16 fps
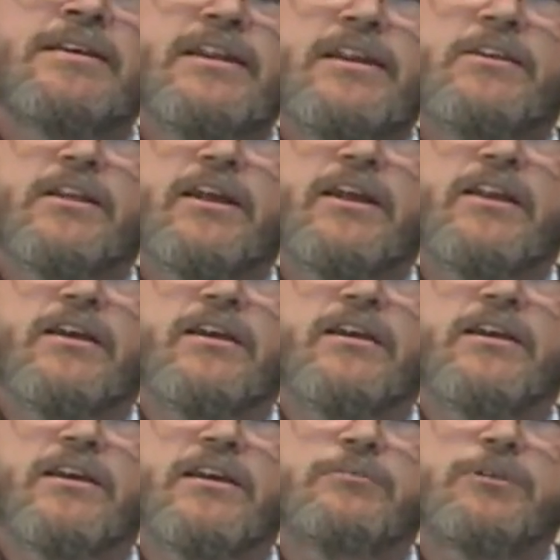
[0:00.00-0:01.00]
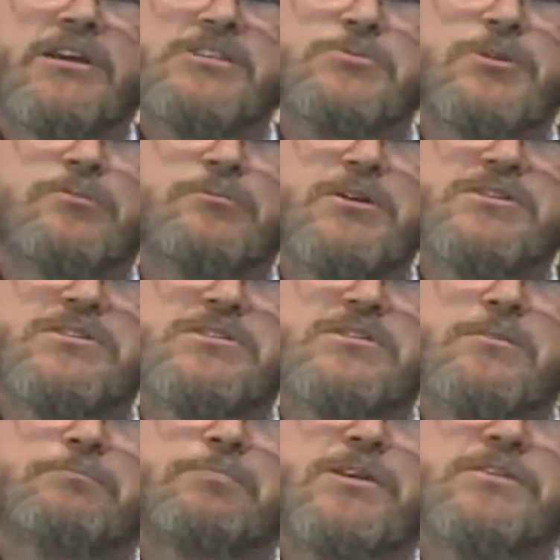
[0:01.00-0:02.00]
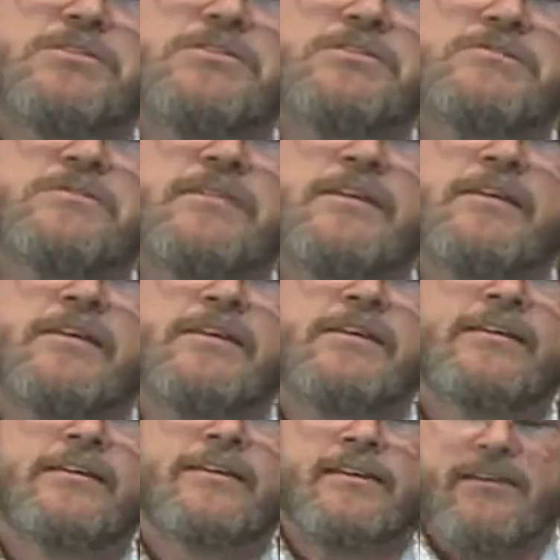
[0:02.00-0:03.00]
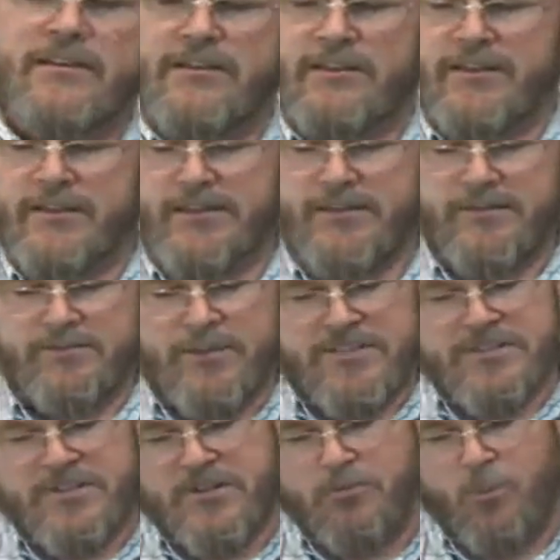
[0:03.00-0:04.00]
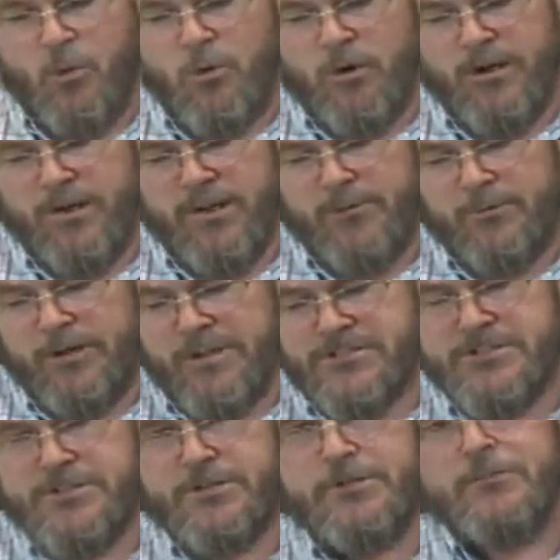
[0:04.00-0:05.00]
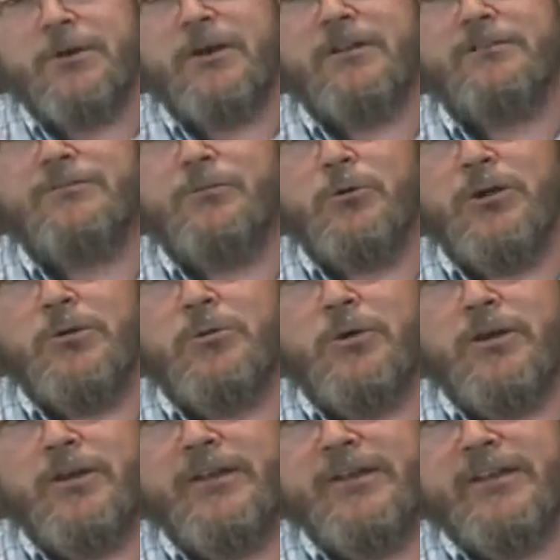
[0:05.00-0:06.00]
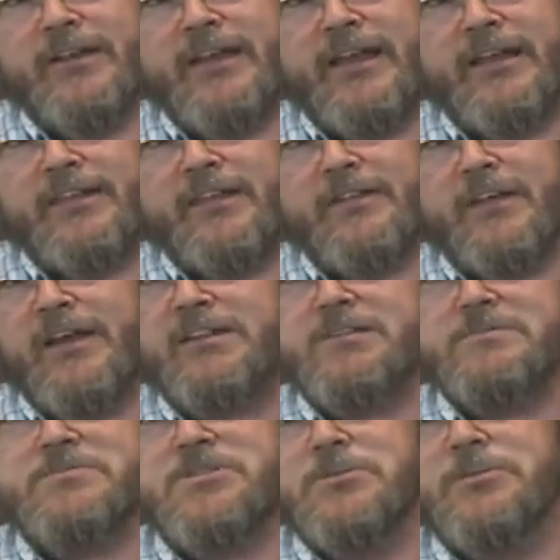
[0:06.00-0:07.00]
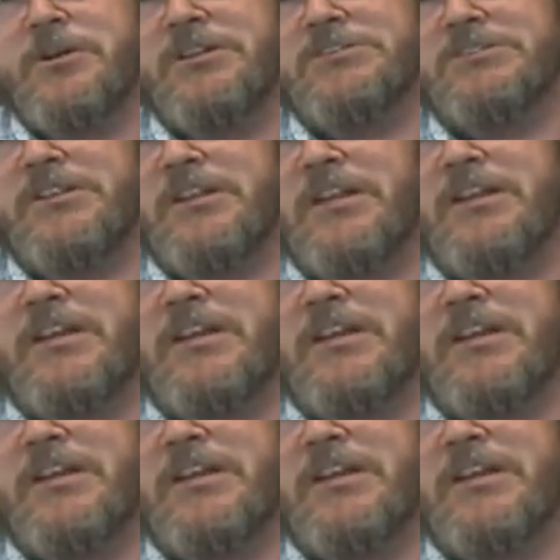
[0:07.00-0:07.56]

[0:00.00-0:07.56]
He led a regiment of Mississippians in the Mexican War, and they were issued the Model 41, and they liked them so much that they